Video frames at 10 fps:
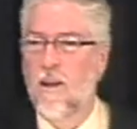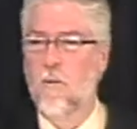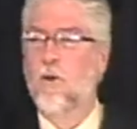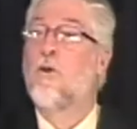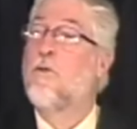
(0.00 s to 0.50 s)

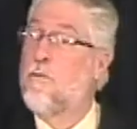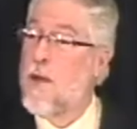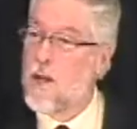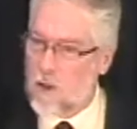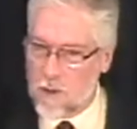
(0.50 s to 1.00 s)
where there are
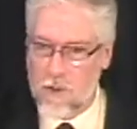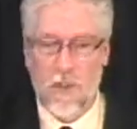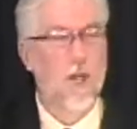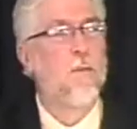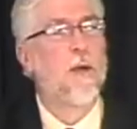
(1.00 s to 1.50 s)
fields
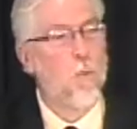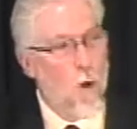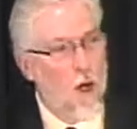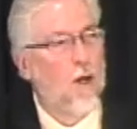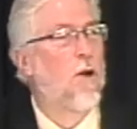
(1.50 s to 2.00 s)
that can be
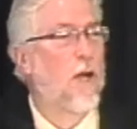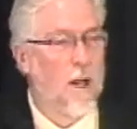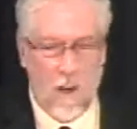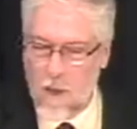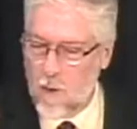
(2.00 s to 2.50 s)
watered
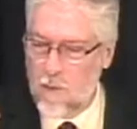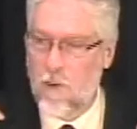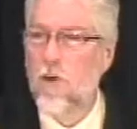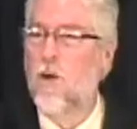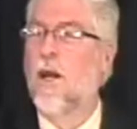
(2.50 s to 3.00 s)
and that are
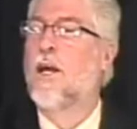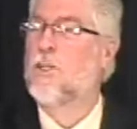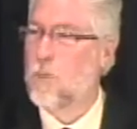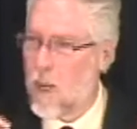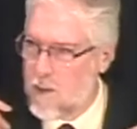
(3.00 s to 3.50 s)

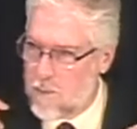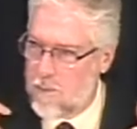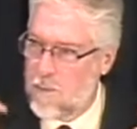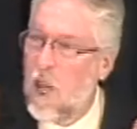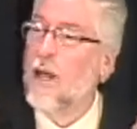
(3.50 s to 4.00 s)
fertilized by the
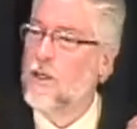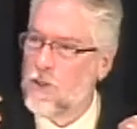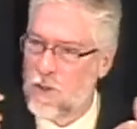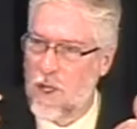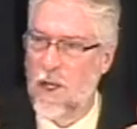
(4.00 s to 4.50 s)

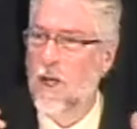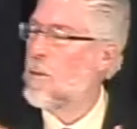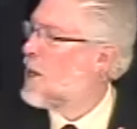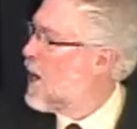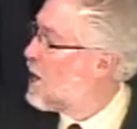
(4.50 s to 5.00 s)
floods
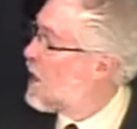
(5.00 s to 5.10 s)
coming down